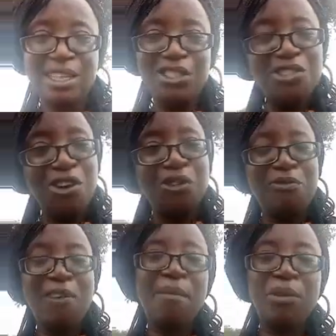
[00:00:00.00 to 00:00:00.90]
You know,
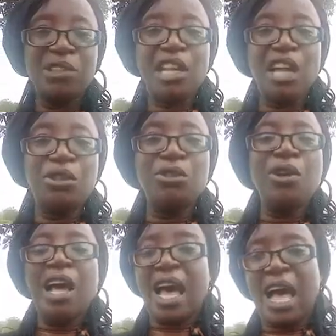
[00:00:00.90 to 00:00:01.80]
farmer will tell you,
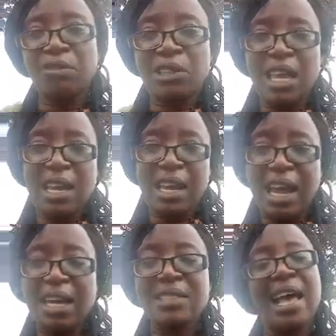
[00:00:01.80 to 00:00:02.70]
I have 10
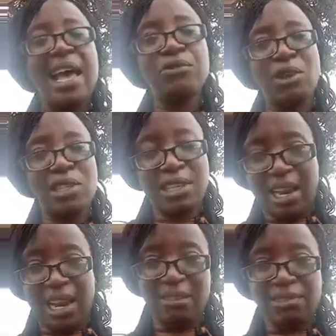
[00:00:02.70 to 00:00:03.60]
acres, I have 20
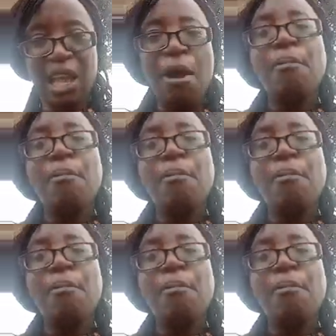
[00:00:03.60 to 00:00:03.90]
acres.